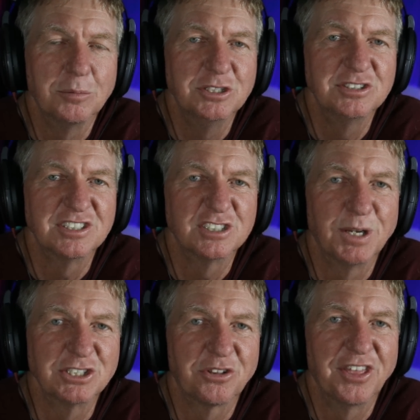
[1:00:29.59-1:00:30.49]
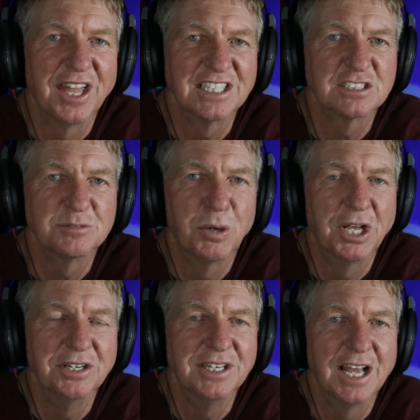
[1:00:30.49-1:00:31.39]
Use the special thanks
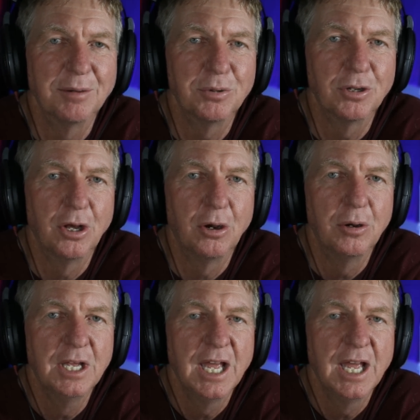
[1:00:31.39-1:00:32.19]
button down below.